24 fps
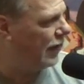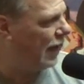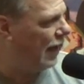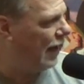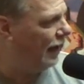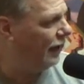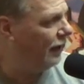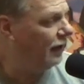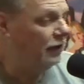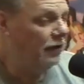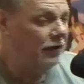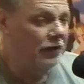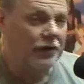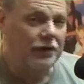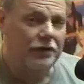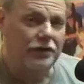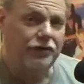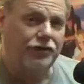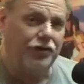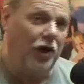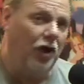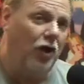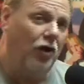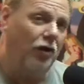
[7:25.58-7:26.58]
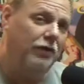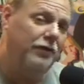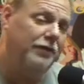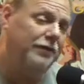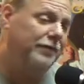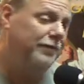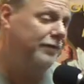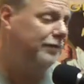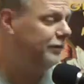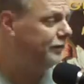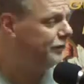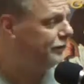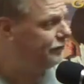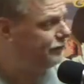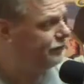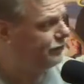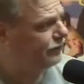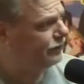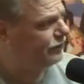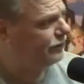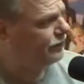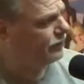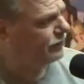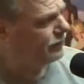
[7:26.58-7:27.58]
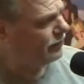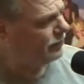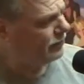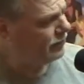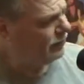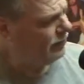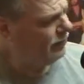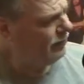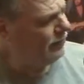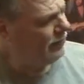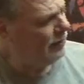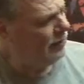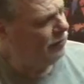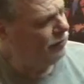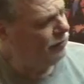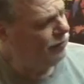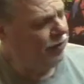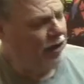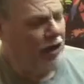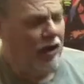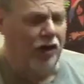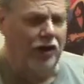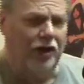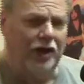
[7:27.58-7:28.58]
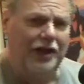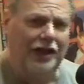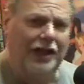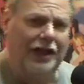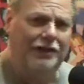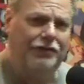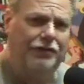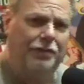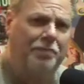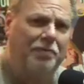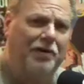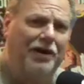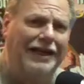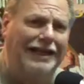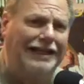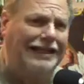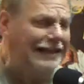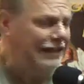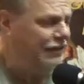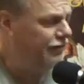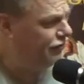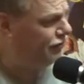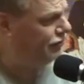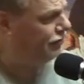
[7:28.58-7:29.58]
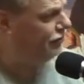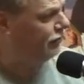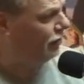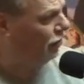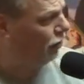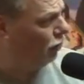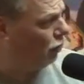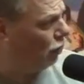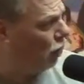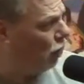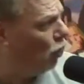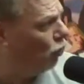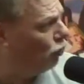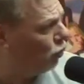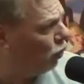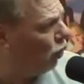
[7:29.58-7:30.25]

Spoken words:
I'm not talking about your 6-cylinder either. So let's bring this local.